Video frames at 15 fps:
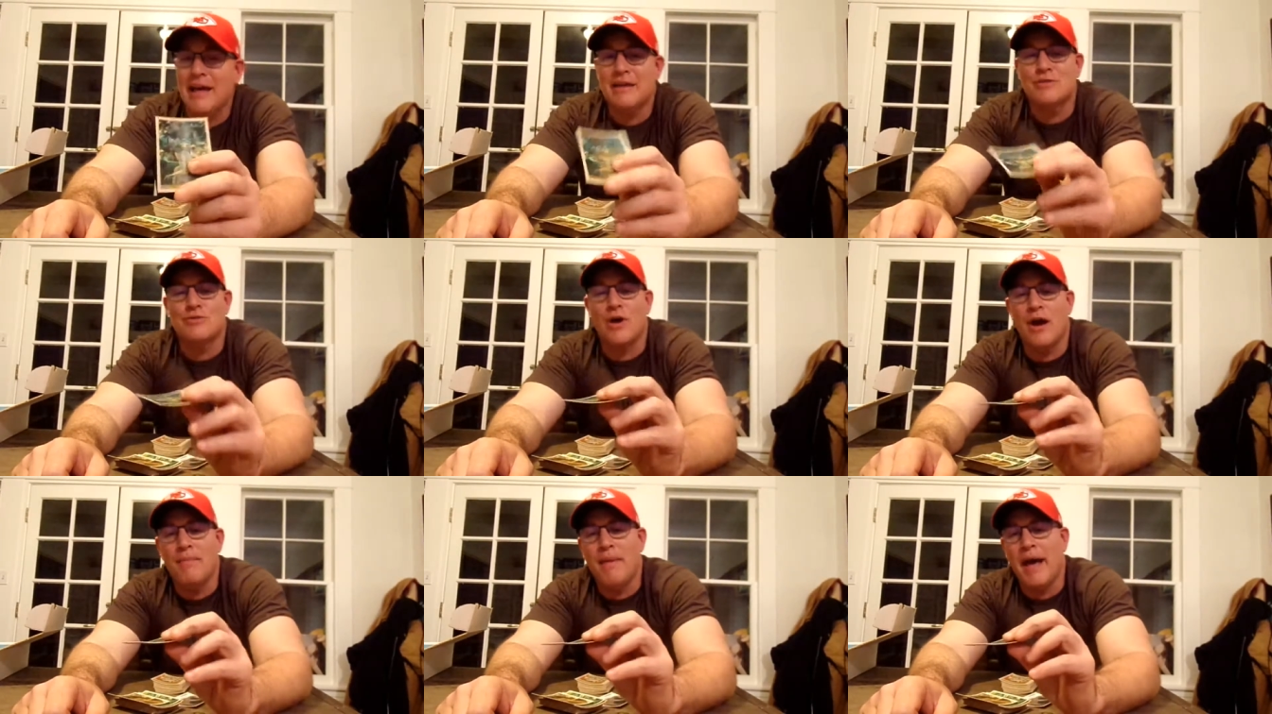of
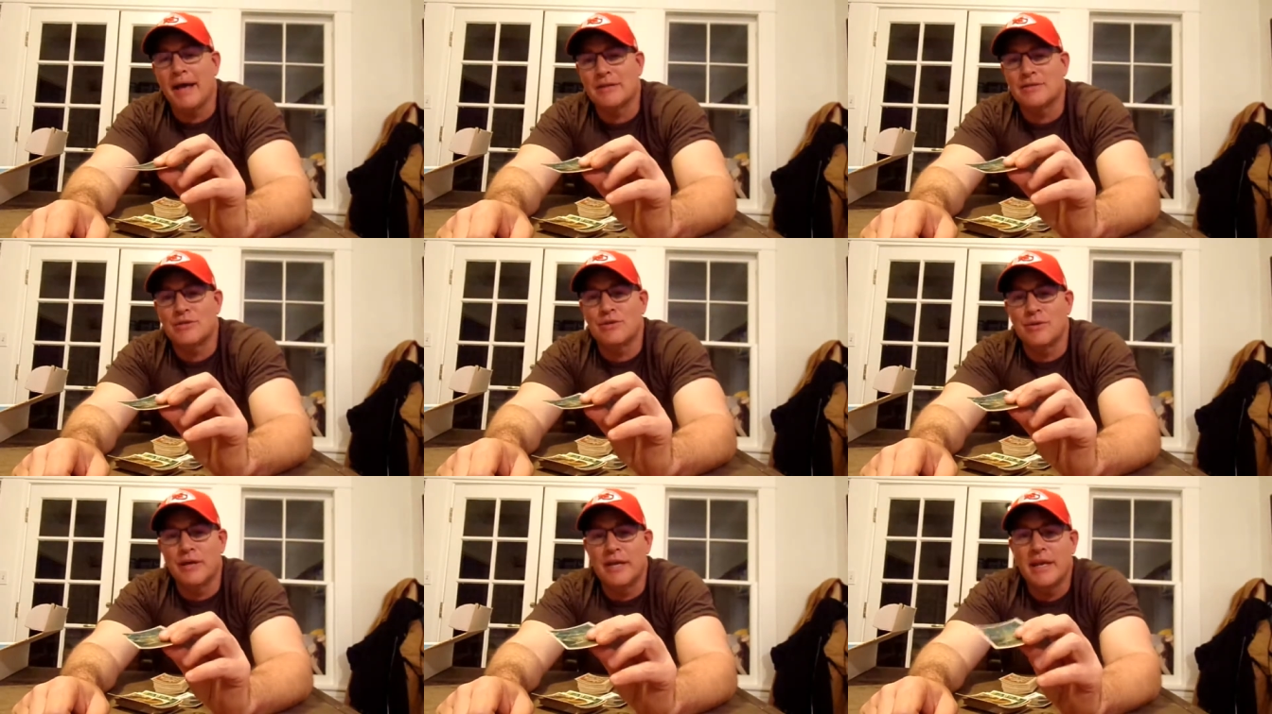drawbacks
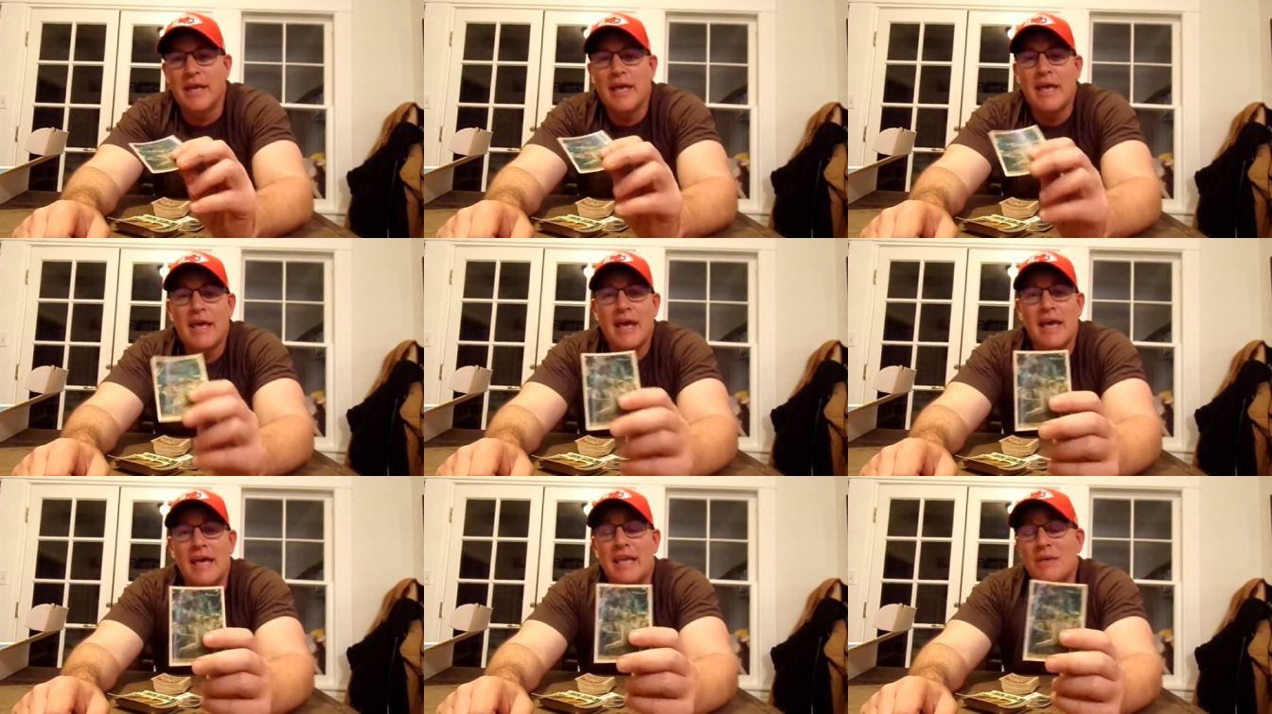to it.
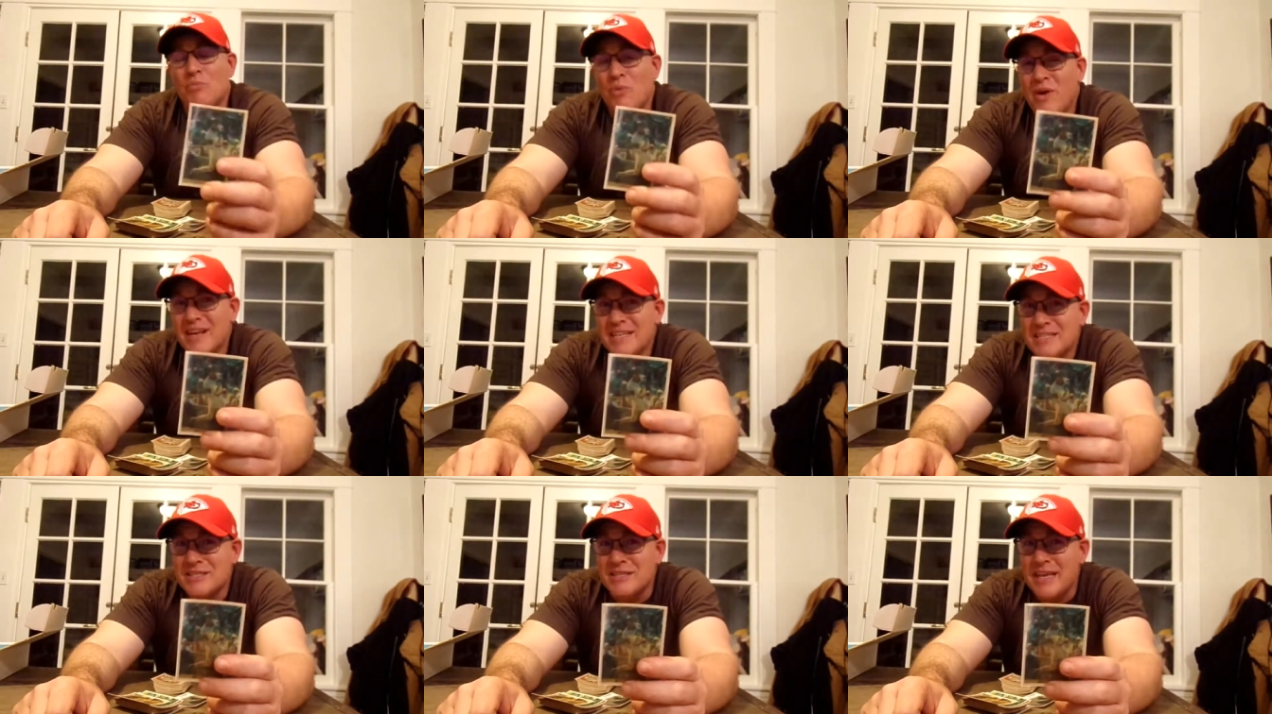It
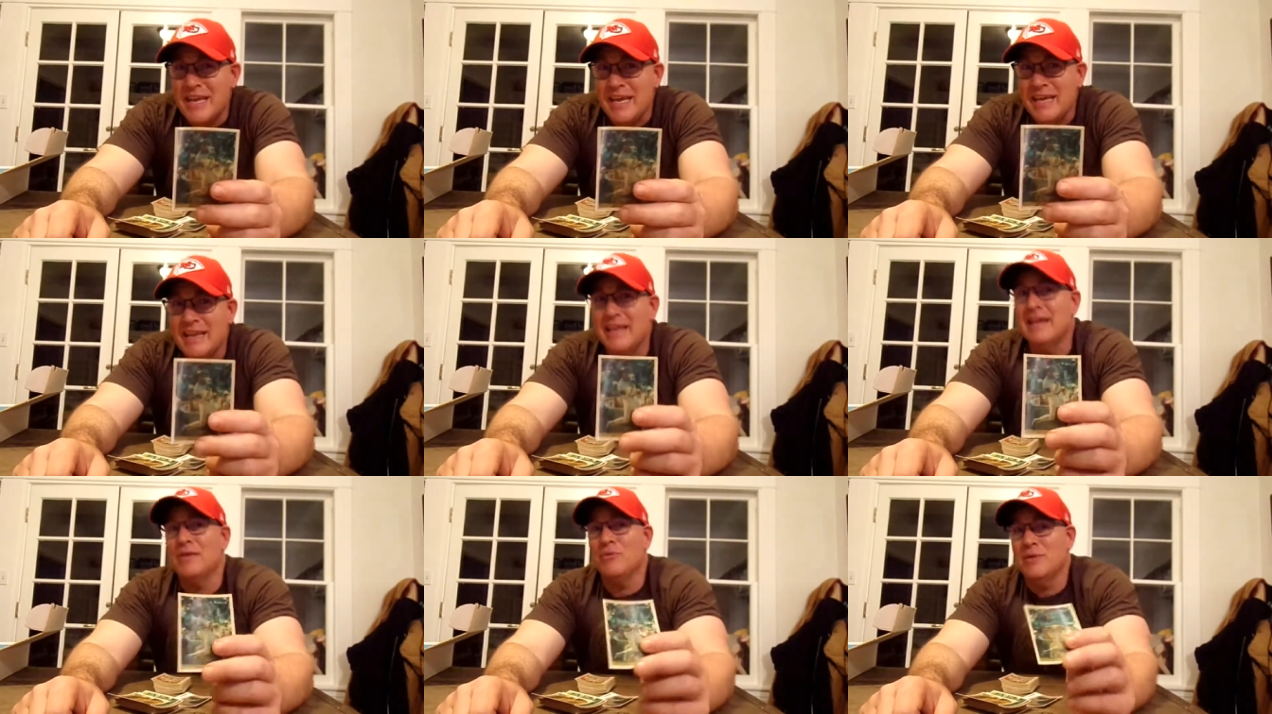was
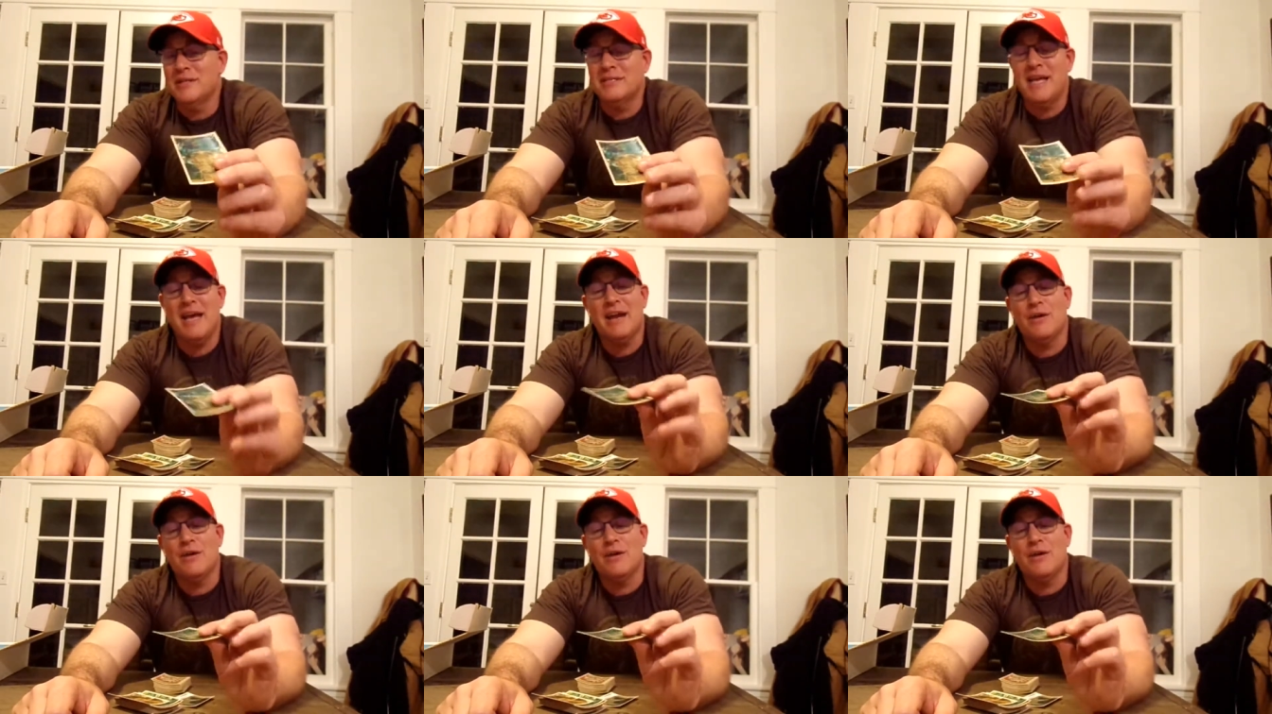neat, and it was kind of